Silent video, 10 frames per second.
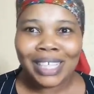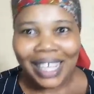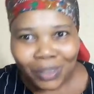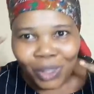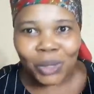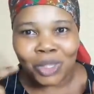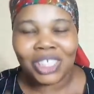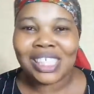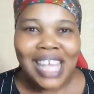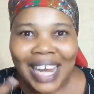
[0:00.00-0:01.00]
That's wishy
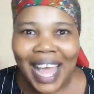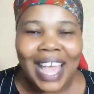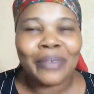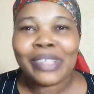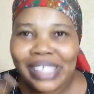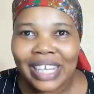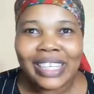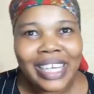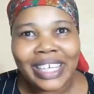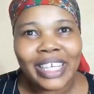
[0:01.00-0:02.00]
wishy inside her head was
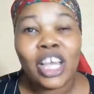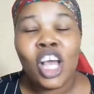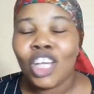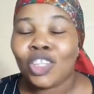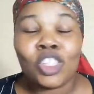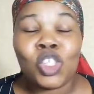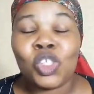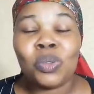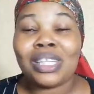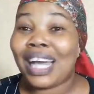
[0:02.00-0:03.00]
telling Nengi not
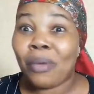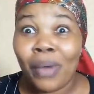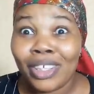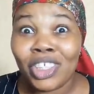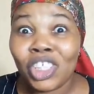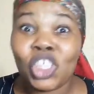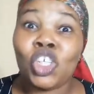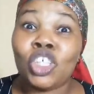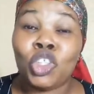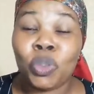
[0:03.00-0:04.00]
to do it. And well, she did
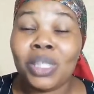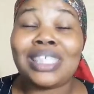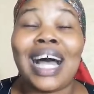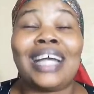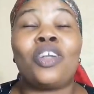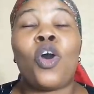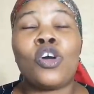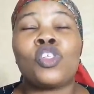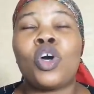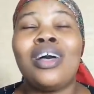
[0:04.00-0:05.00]
not do it, and
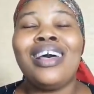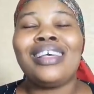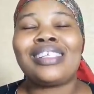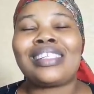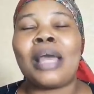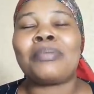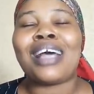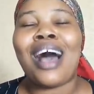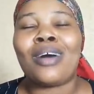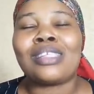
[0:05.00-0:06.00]
Ozo stepped
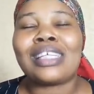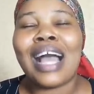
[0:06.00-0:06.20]
out.